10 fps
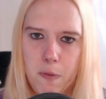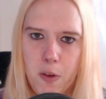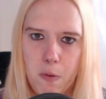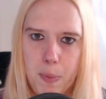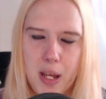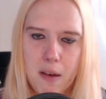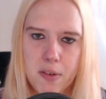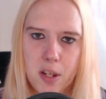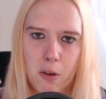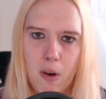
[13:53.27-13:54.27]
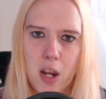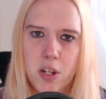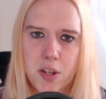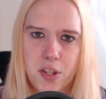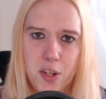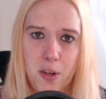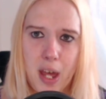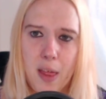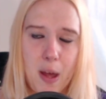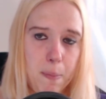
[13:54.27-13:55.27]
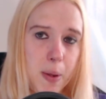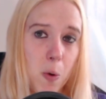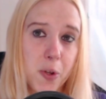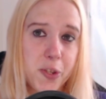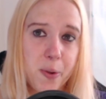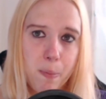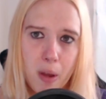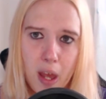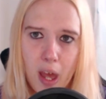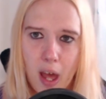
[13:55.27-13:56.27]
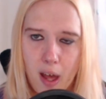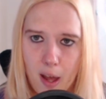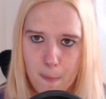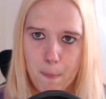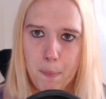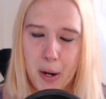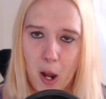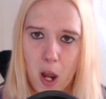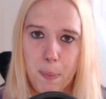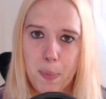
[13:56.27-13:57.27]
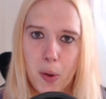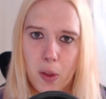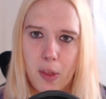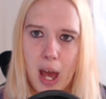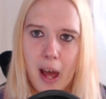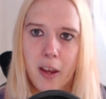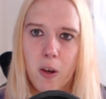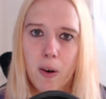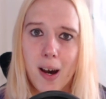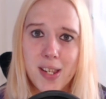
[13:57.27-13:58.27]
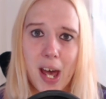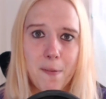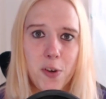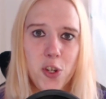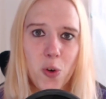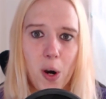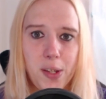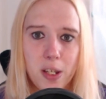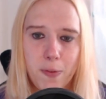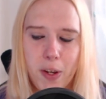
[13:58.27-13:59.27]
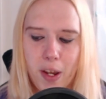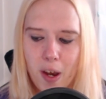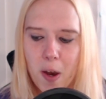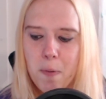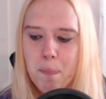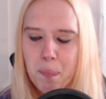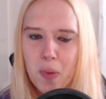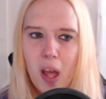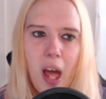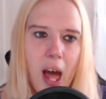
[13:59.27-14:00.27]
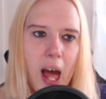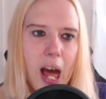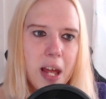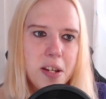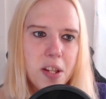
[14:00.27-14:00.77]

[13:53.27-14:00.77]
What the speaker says: would be ever so gracious to do that, that'd be awesome. But I hope that you guys have enjoyed this video, and